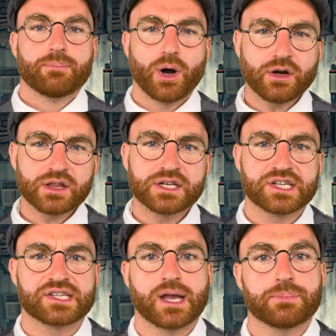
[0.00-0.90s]
Part of the
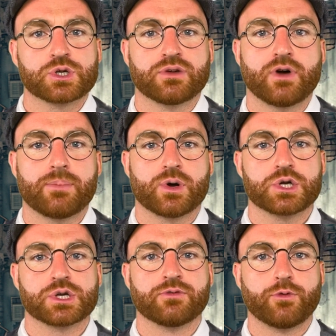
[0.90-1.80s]
deception of
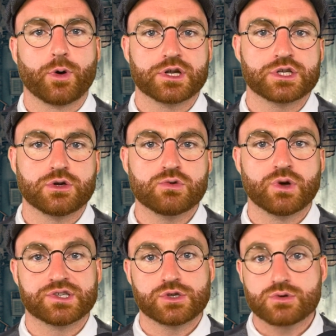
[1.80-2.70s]
Operation Fortitude
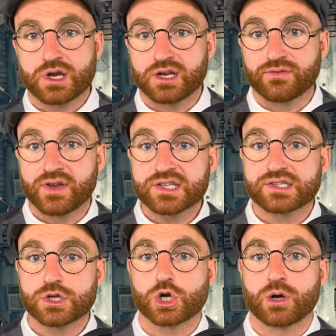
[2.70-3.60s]
was to convince
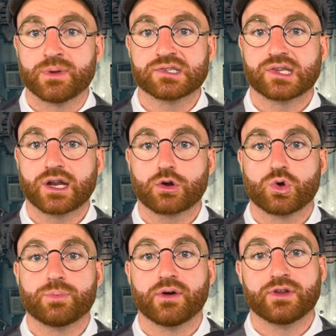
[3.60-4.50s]
the Germans that a
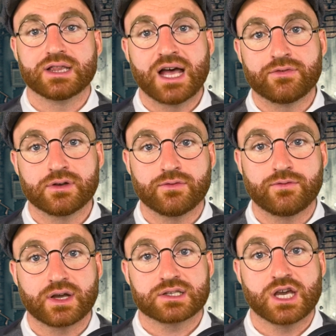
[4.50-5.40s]
group of 11
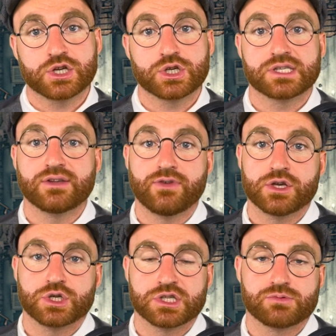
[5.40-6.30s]
fictitious
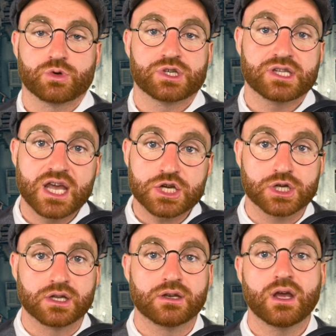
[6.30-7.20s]
divisions were
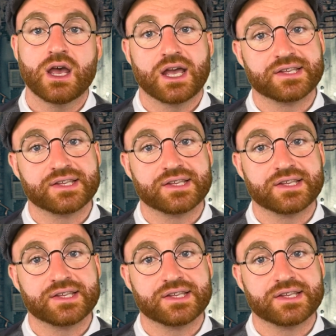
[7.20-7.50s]
stationed in